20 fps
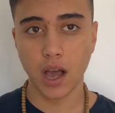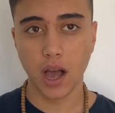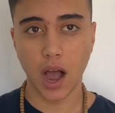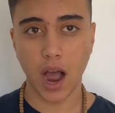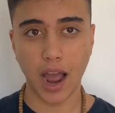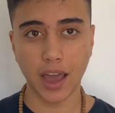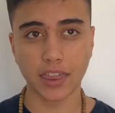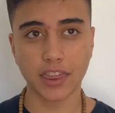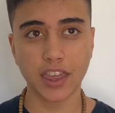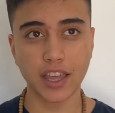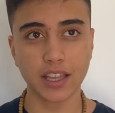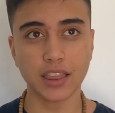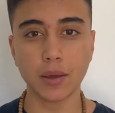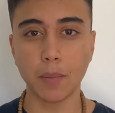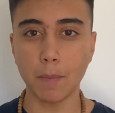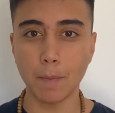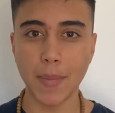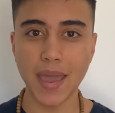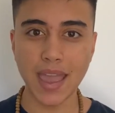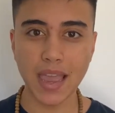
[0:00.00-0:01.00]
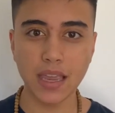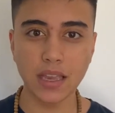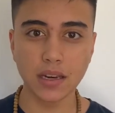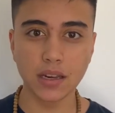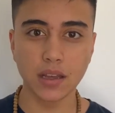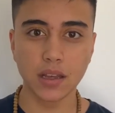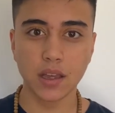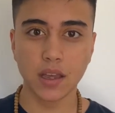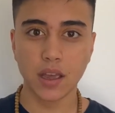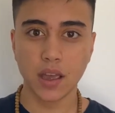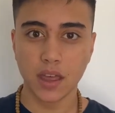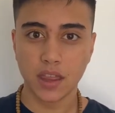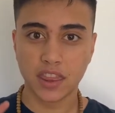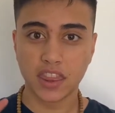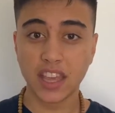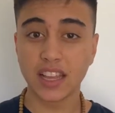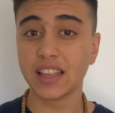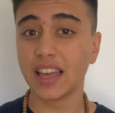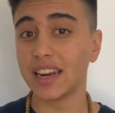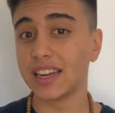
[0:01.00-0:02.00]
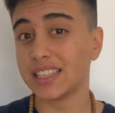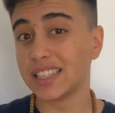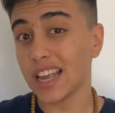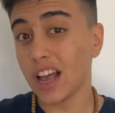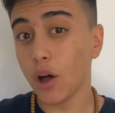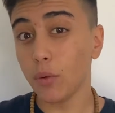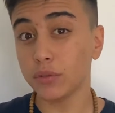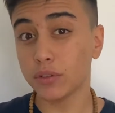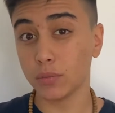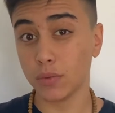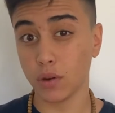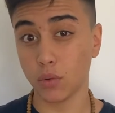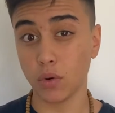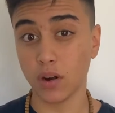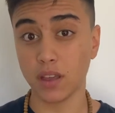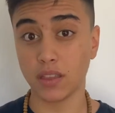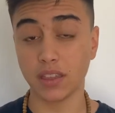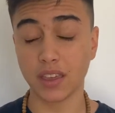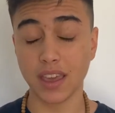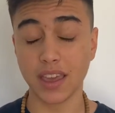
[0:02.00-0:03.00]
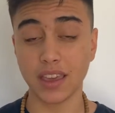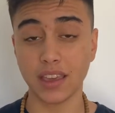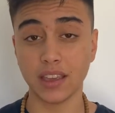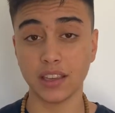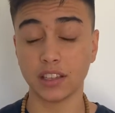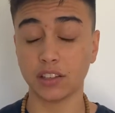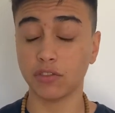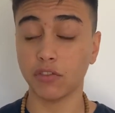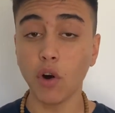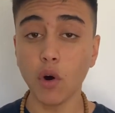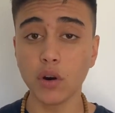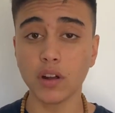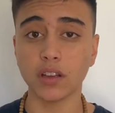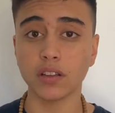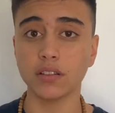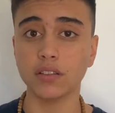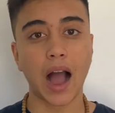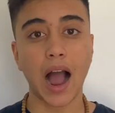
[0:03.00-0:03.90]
I think the main thing that it's helped me with is focus.